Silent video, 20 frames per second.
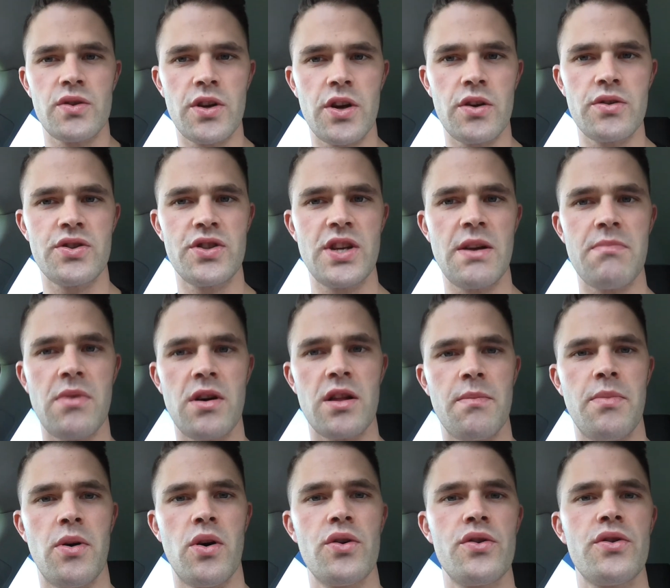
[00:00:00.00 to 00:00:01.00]
I'm going to go sit by the
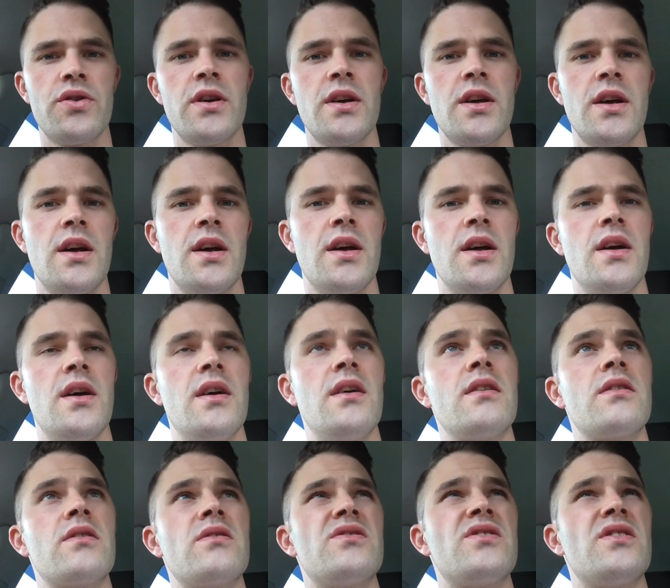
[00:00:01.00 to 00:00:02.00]
pond
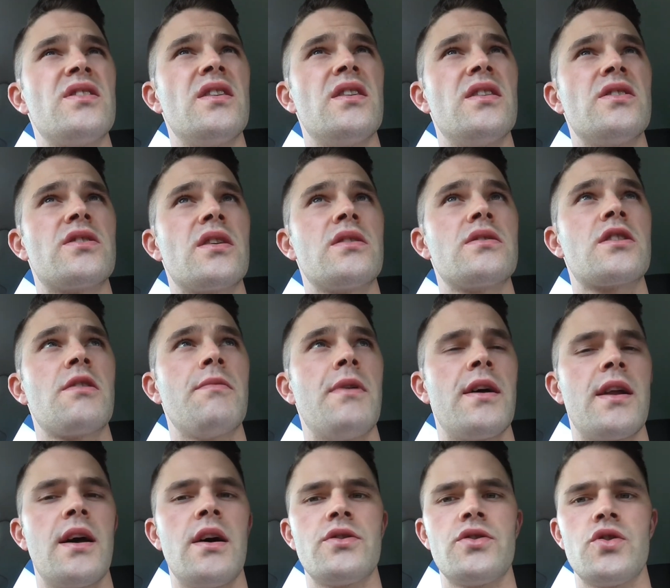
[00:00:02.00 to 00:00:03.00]
because the sun's come out
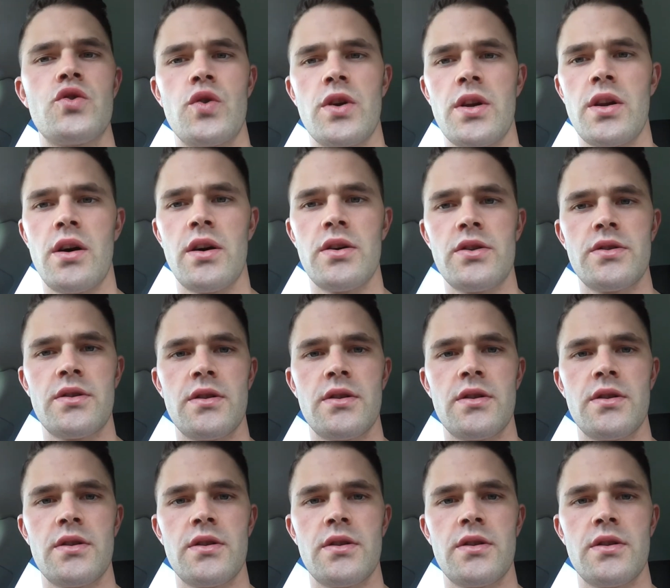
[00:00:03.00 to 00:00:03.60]
now, so it's really nice.